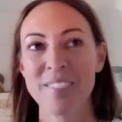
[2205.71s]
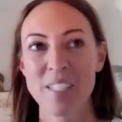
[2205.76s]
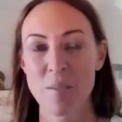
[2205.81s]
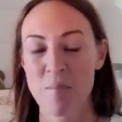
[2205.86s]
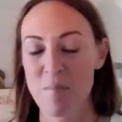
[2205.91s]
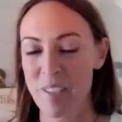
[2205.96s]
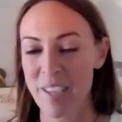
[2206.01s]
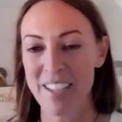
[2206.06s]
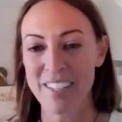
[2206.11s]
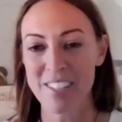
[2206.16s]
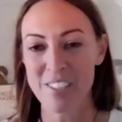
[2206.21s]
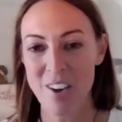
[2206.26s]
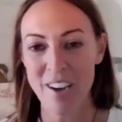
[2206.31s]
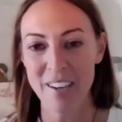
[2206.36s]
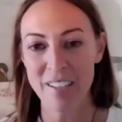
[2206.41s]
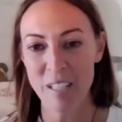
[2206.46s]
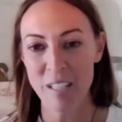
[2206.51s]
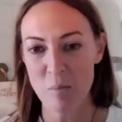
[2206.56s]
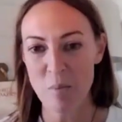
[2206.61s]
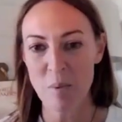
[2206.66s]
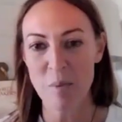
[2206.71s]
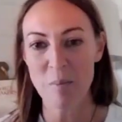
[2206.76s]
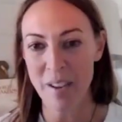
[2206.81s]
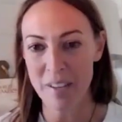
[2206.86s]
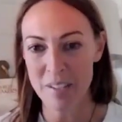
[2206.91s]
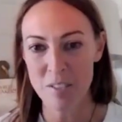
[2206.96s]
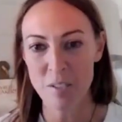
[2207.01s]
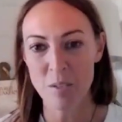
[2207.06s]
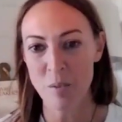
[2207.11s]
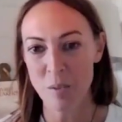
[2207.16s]
something I try to keep in
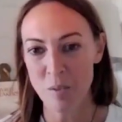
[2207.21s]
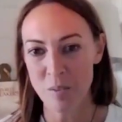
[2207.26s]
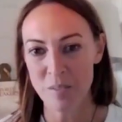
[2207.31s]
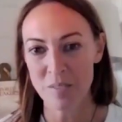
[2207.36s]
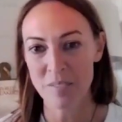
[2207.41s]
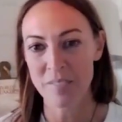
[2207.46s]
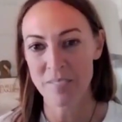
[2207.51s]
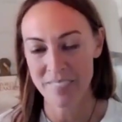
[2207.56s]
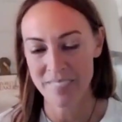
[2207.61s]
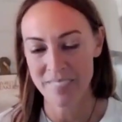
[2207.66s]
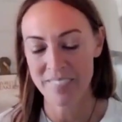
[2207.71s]
mind too.